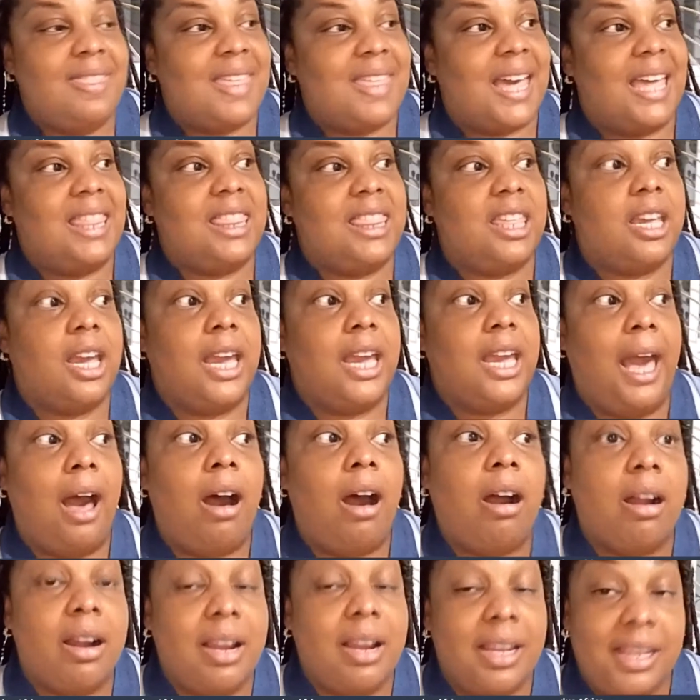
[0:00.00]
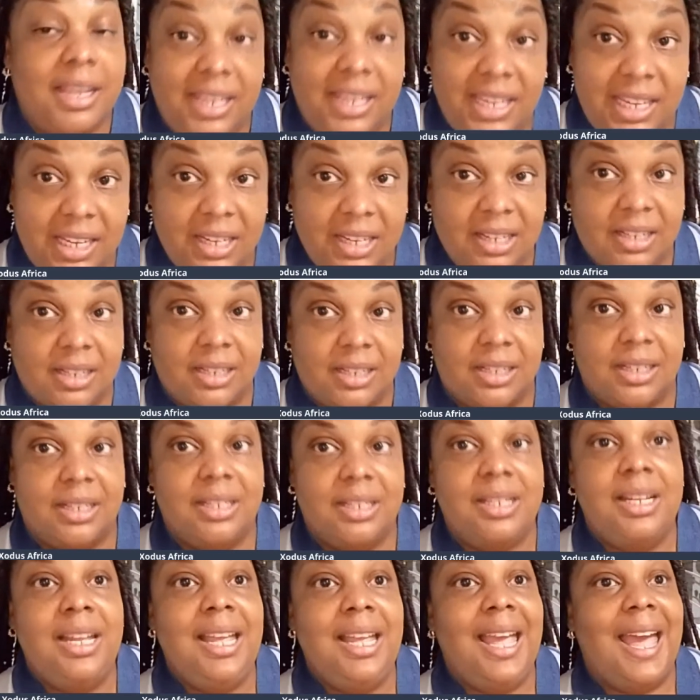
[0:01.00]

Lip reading: that they are here